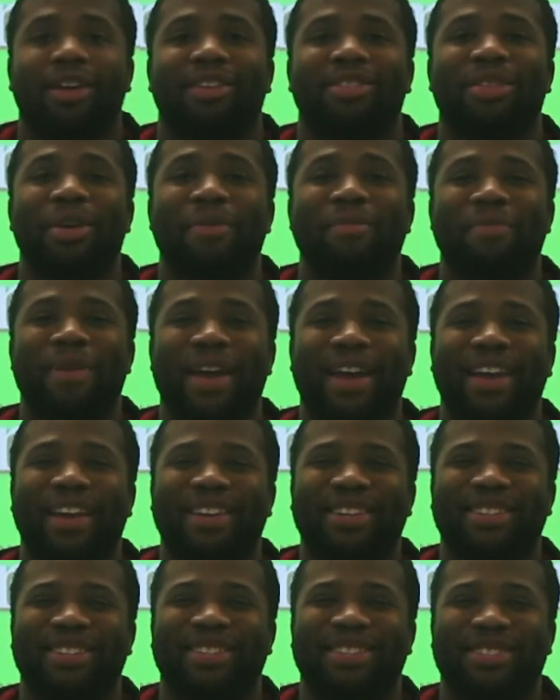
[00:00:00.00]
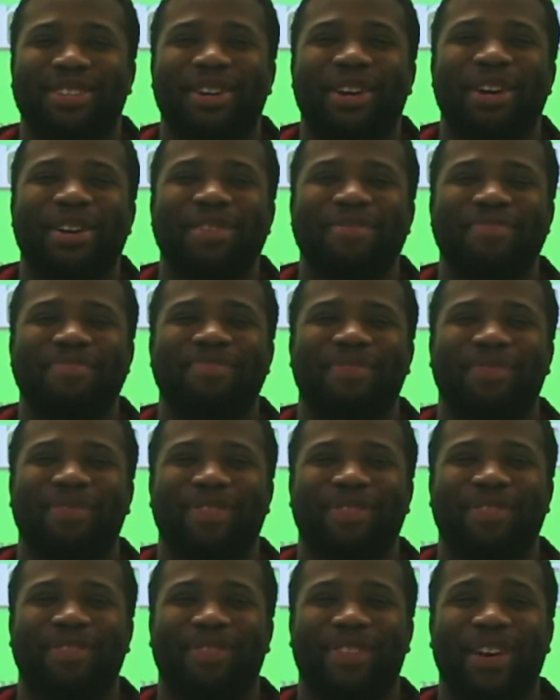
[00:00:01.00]
The bass drum
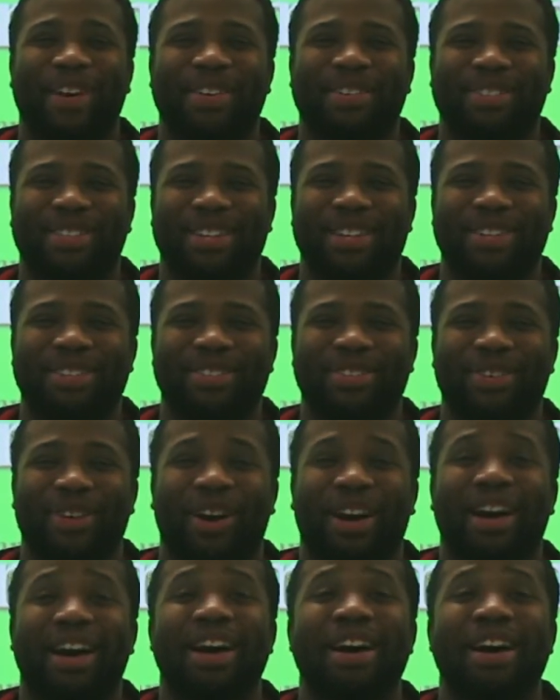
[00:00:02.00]
falls into our